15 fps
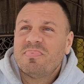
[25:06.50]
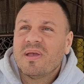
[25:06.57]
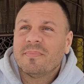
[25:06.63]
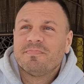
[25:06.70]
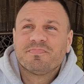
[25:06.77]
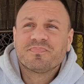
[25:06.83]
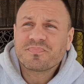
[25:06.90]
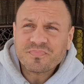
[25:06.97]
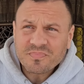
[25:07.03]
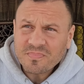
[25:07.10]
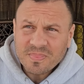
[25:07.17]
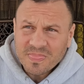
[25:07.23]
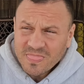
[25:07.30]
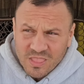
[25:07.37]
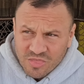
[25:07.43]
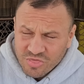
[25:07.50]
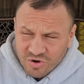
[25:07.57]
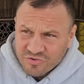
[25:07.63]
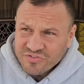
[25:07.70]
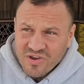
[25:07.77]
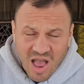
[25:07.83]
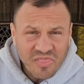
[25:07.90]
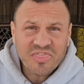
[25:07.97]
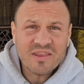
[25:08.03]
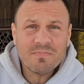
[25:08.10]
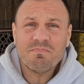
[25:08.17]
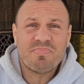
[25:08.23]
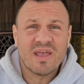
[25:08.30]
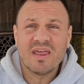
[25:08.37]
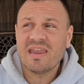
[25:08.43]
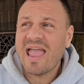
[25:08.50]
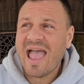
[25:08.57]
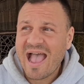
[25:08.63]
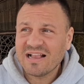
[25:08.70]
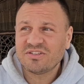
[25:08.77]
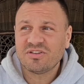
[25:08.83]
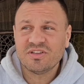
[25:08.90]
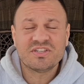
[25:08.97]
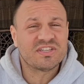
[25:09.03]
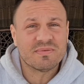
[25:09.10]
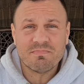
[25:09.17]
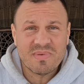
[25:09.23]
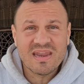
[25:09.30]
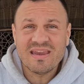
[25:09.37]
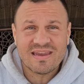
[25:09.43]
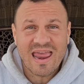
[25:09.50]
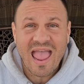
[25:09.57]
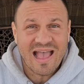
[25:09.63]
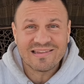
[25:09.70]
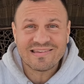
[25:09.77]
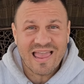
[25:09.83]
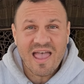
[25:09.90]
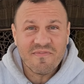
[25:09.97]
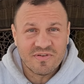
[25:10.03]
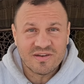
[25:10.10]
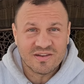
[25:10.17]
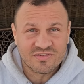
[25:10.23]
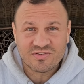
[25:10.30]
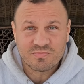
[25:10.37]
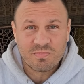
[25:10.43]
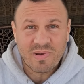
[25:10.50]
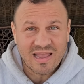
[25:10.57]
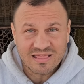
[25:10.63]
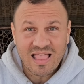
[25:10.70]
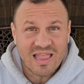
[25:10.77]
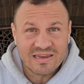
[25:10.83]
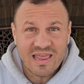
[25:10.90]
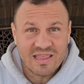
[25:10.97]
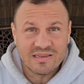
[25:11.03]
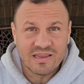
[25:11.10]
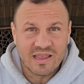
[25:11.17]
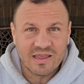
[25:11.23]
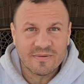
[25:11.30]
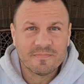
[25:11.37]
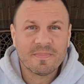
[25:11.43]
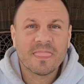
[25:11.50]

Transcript: Been, there's nothing been actually submitted as evidence by Lynette yet.